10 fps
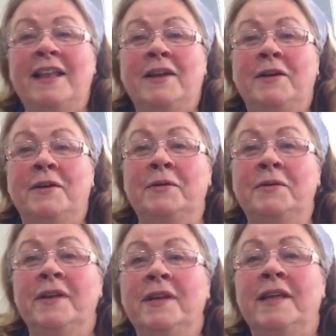
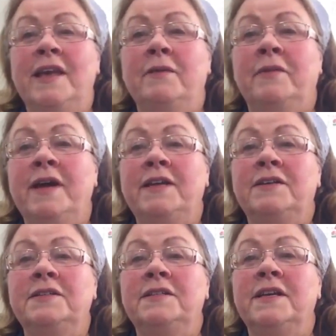Hello. Can't wait
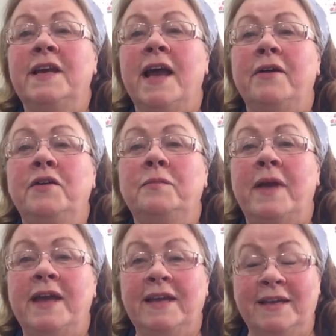to see how you
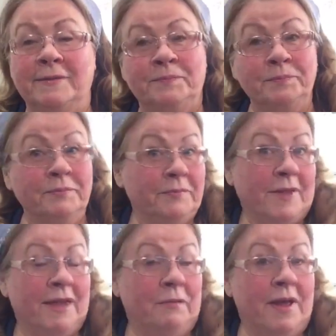make it.
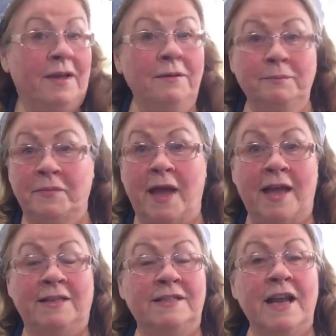Well,
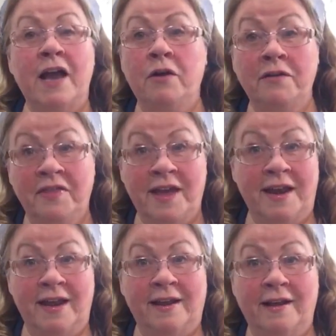it's not
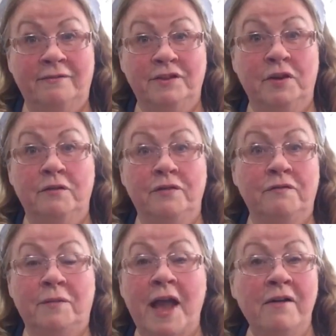authentic. So, if
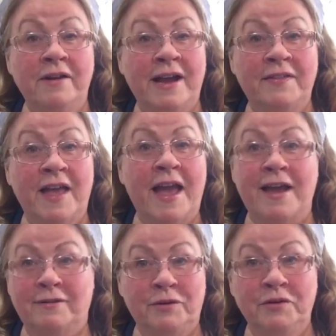you're counting on
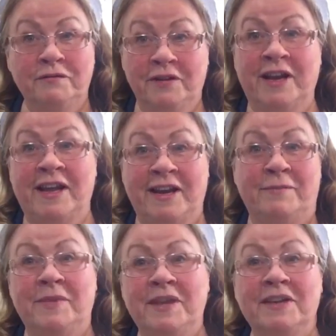that, you can forget
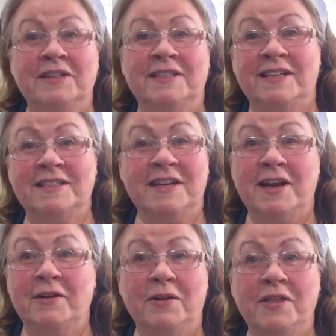it because it's
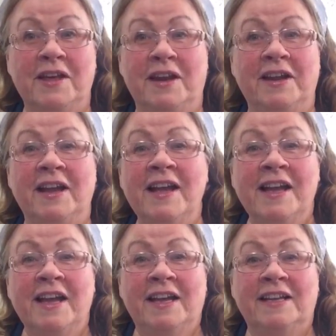not authentic.
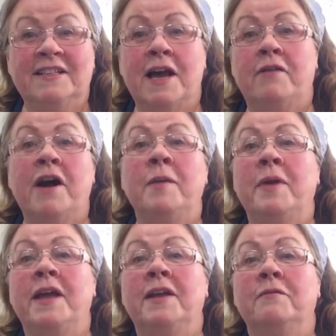It's how I
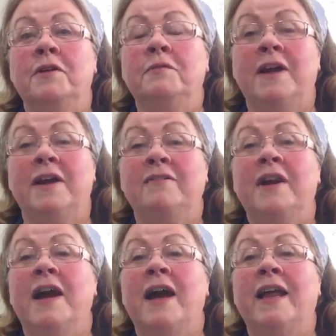make it with what
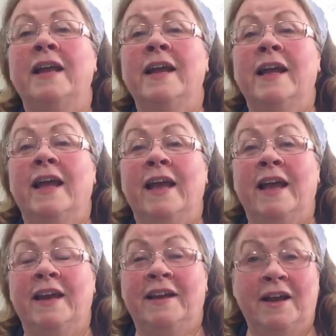I've got,
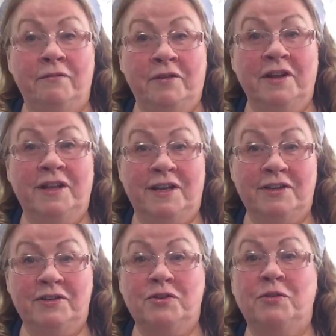and I really
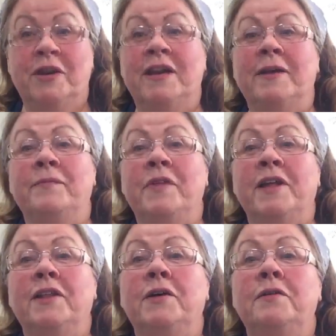enjoyed it.
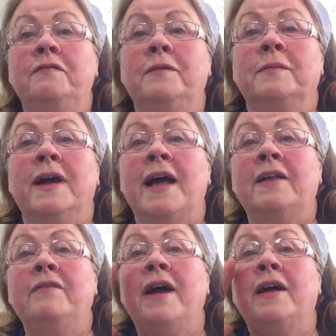Hello from
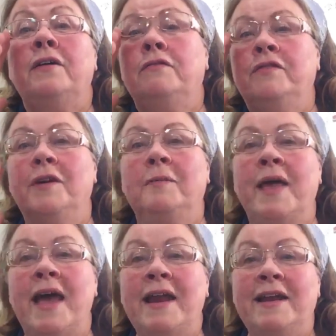Colorado
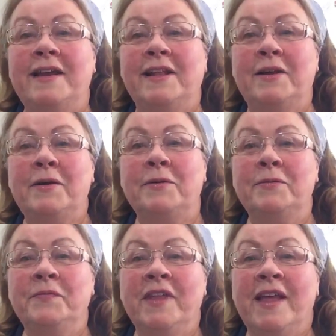from Patty.
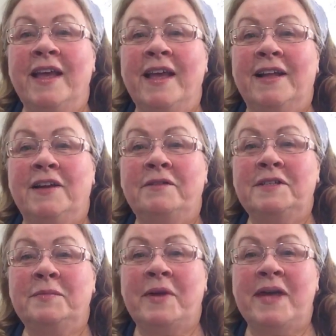Hello.
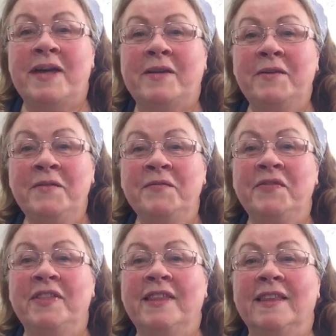Hello, Isabel.
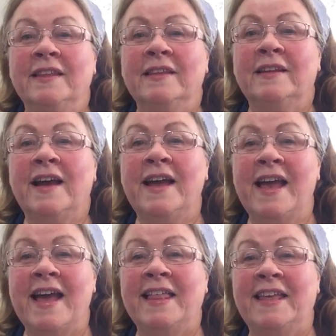Hi,